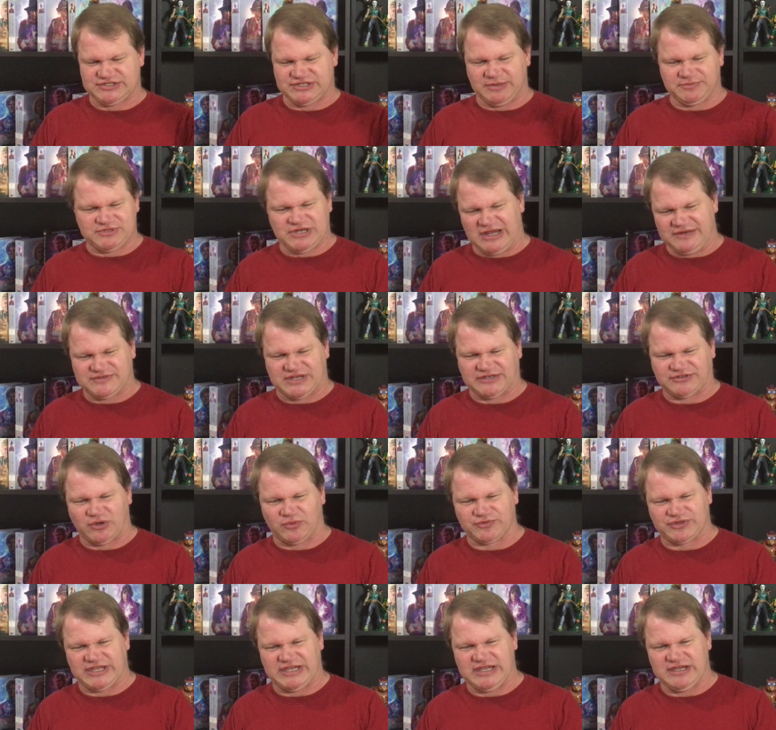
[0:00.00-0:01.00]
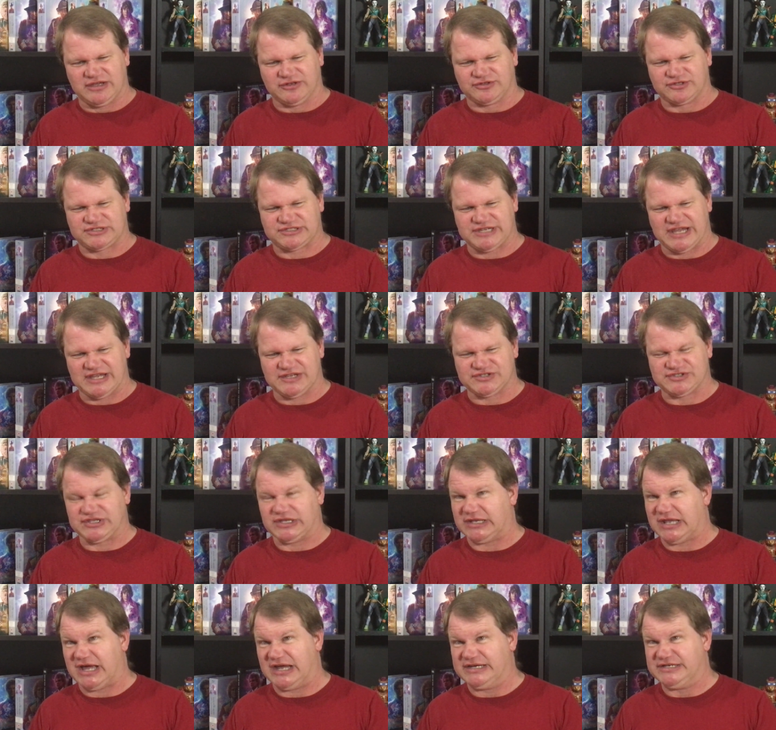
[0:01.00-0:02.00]
Sometimes I don't think he understands the
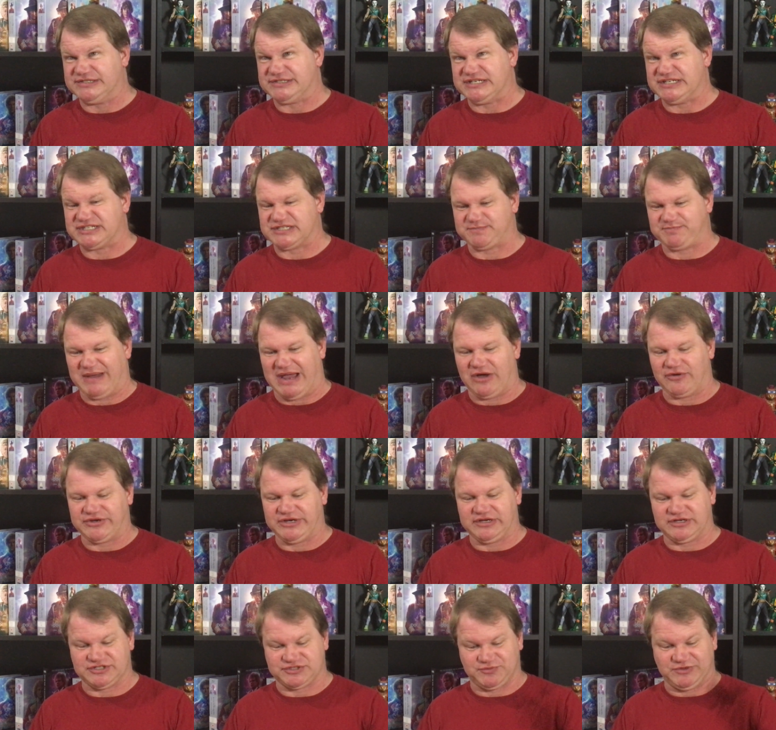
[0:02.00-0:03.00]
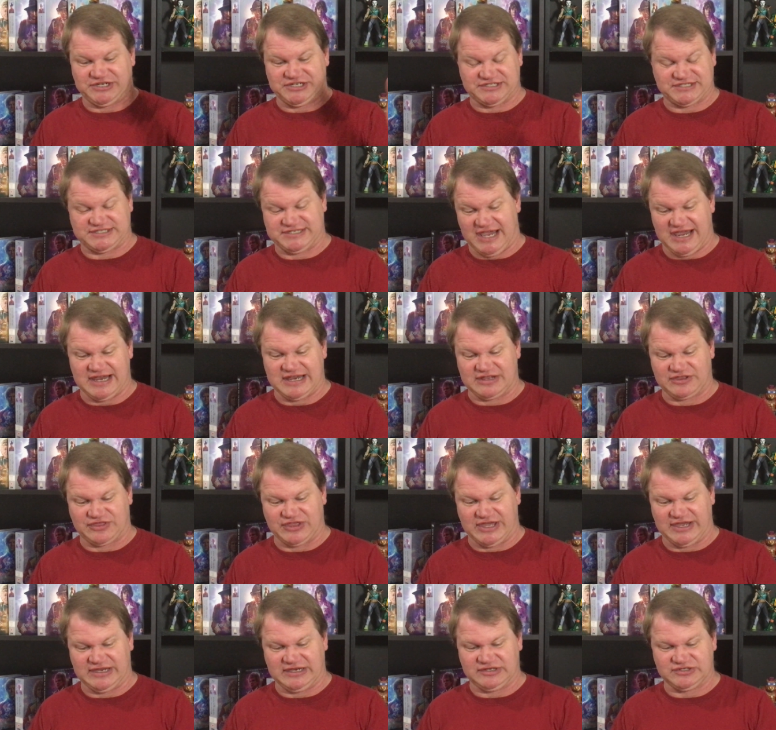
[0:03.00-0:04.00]
lines he's spouting, because when he's saying
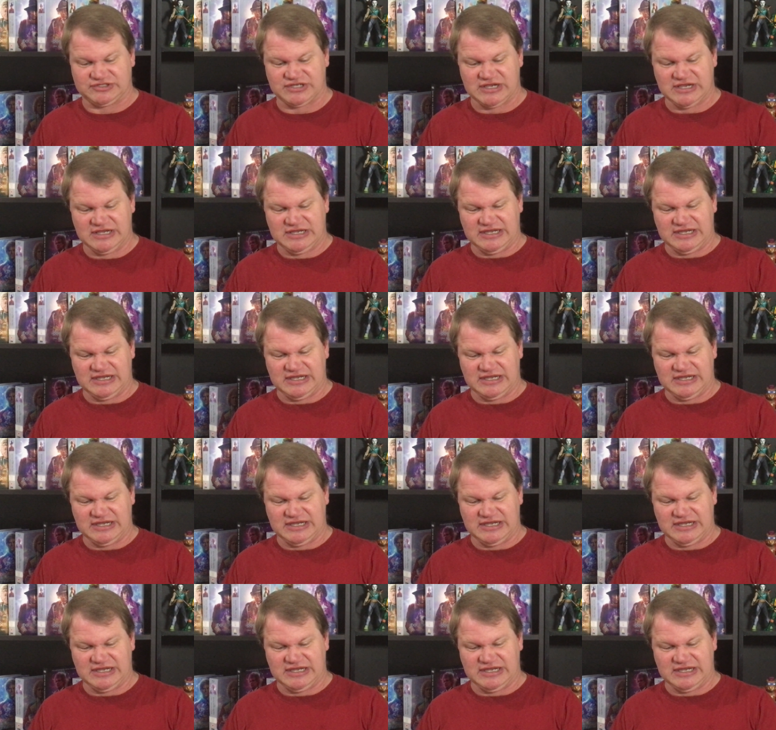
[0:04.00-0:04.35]
things,